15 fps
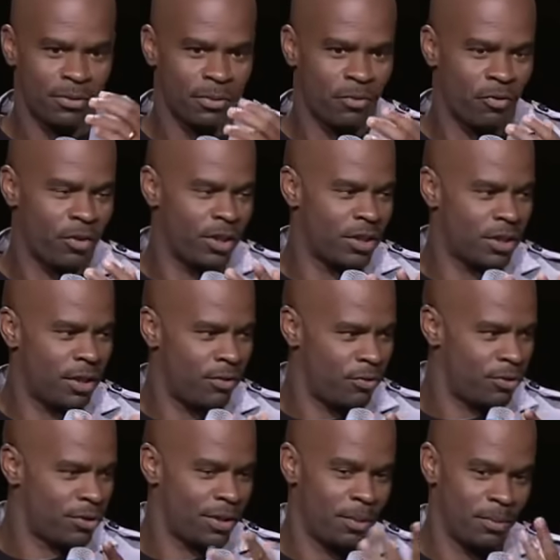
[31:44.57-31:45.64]
him some free
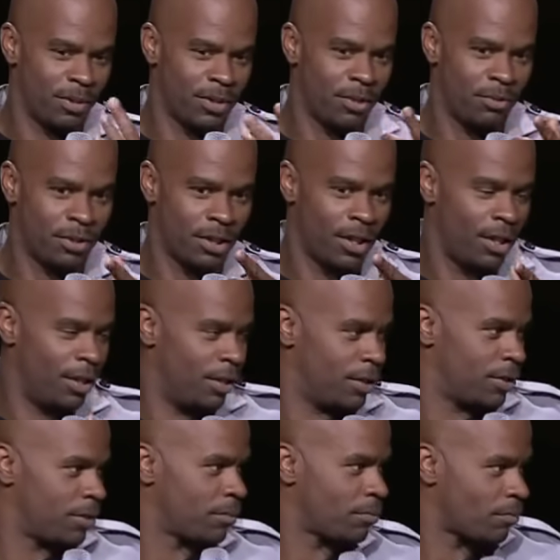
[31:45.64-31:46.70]
stuff or something, because he was
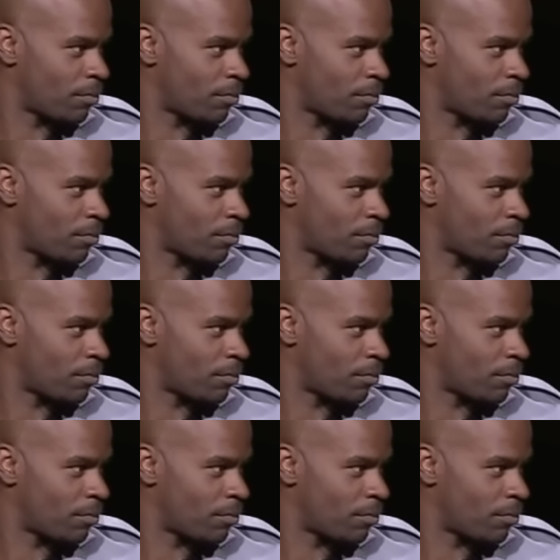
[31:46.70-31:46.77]
hilarious.